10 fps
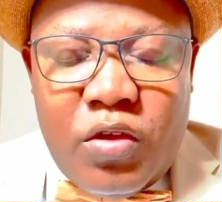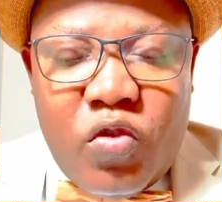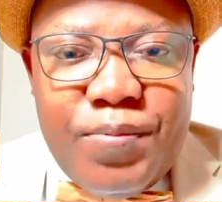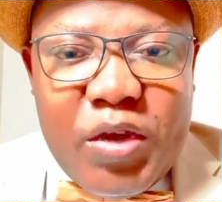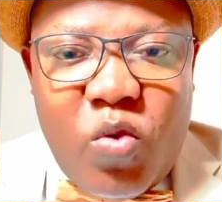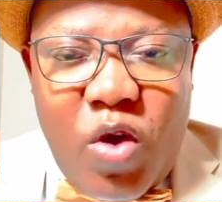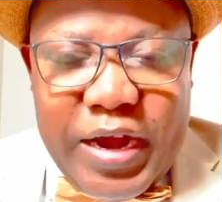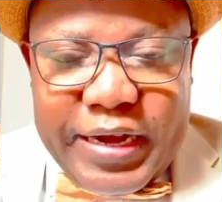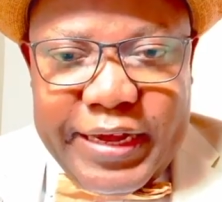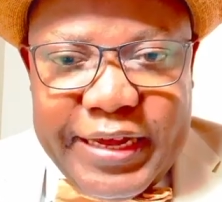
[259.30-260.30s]
will be
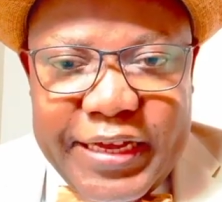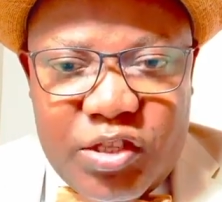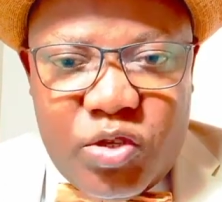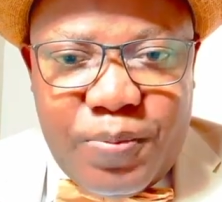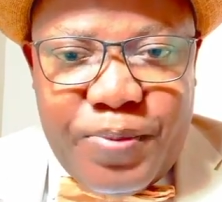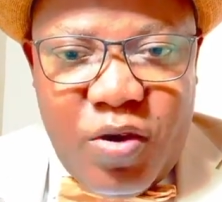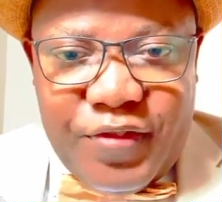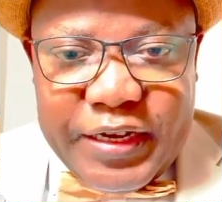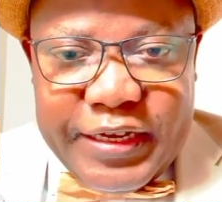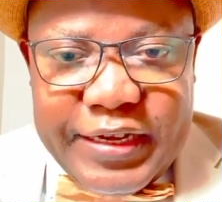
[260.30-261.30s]
quaggling into
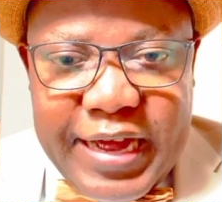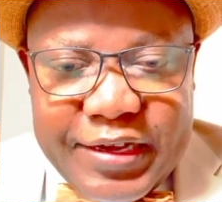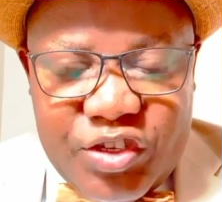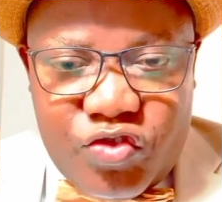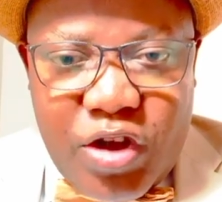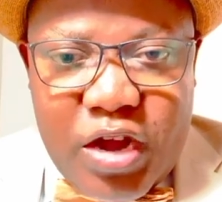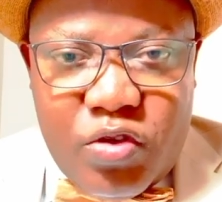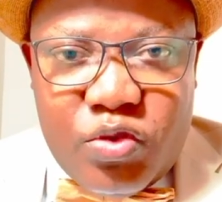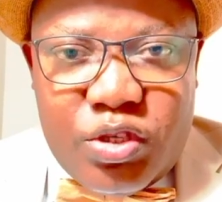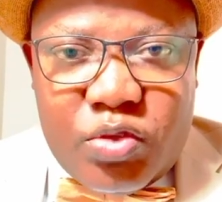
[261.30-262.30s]
poverty and
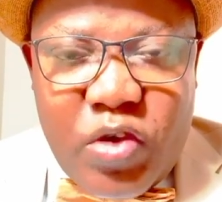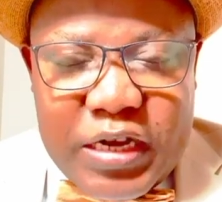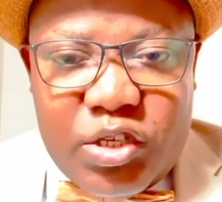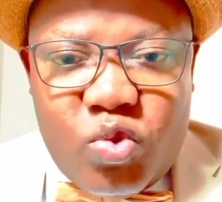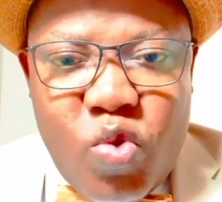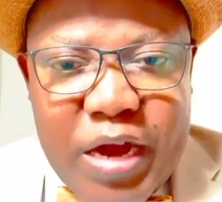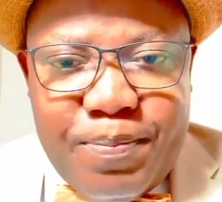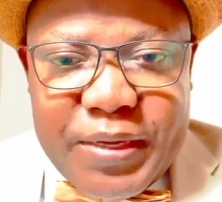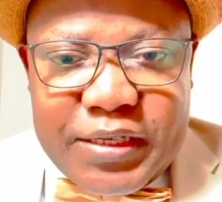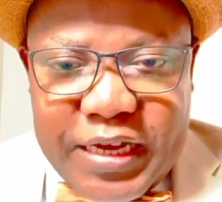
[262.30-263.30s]
struggles, whilst
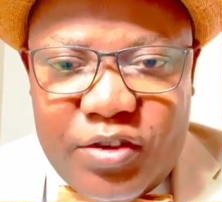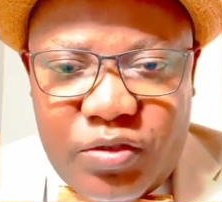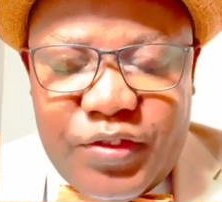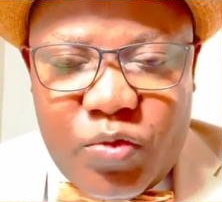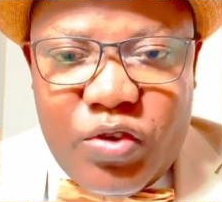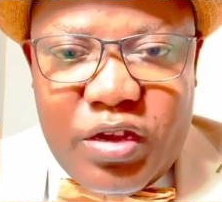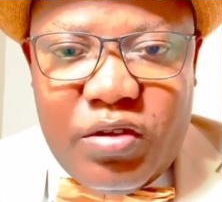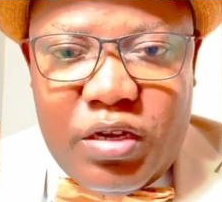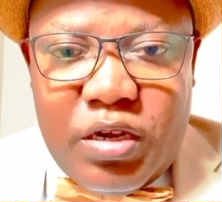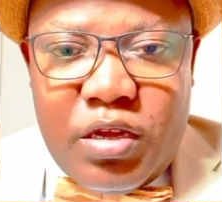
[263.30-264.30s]
1% of the
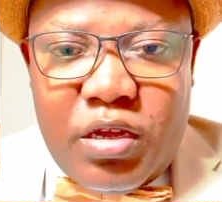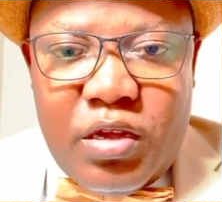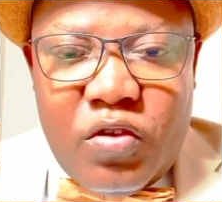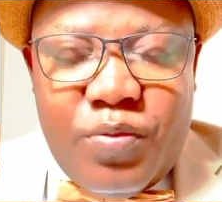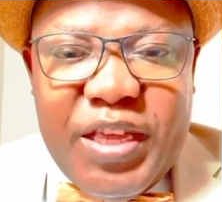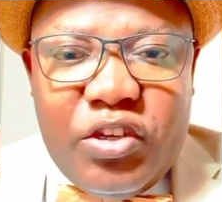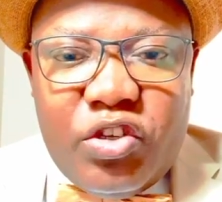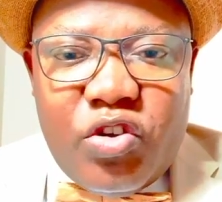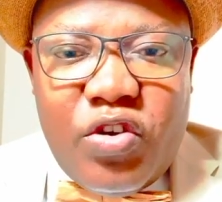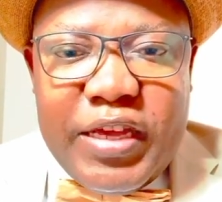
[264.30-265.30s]
world will be
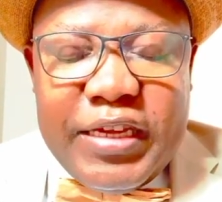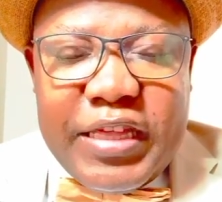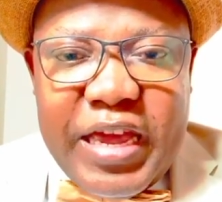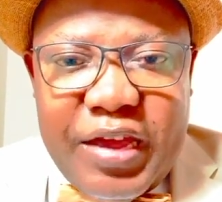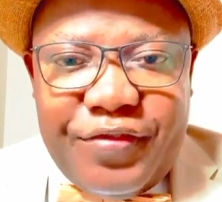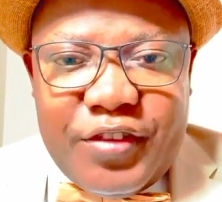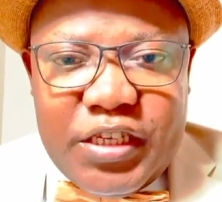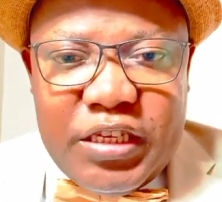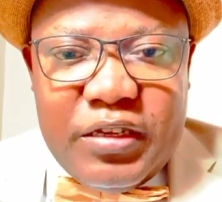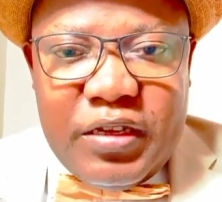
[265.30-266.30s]
enjoying the
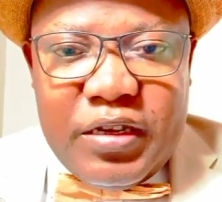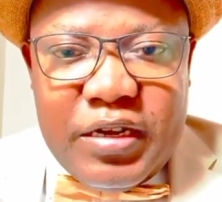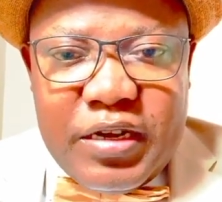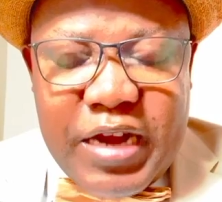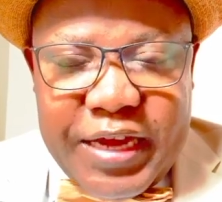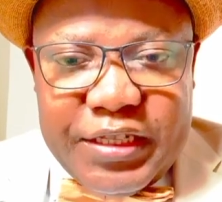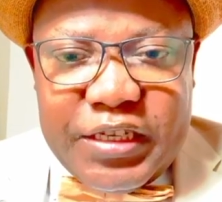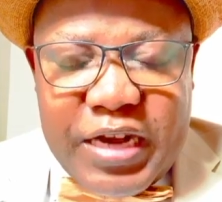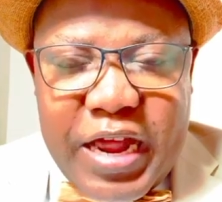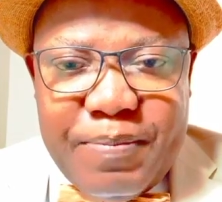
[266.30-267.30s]
hefty
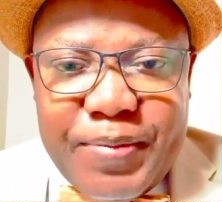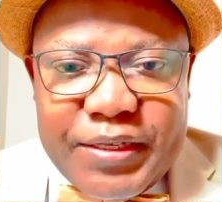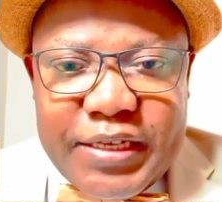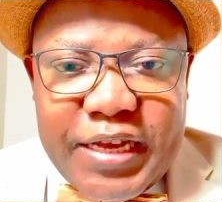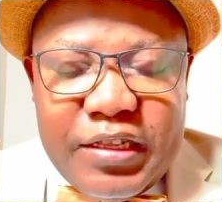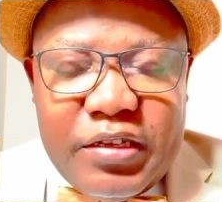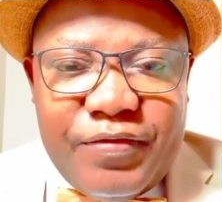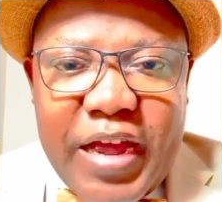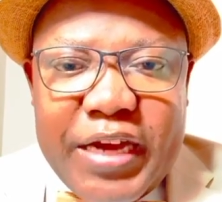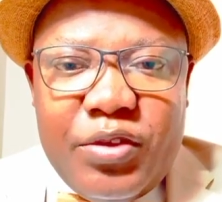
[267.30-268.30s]
99%
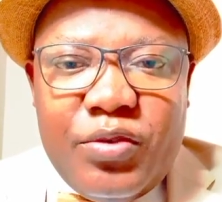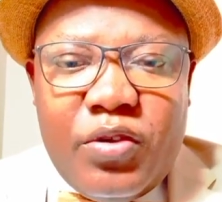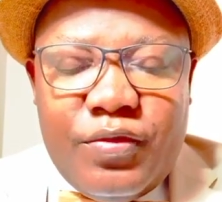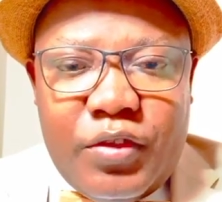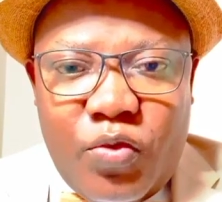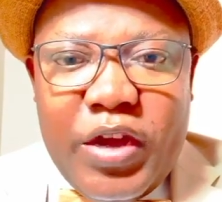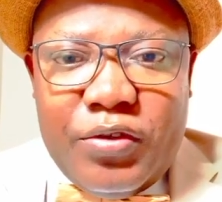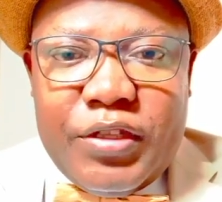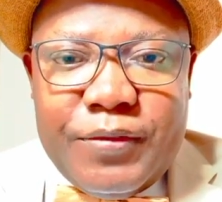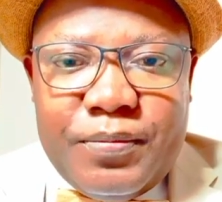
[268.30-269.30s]
value of the world.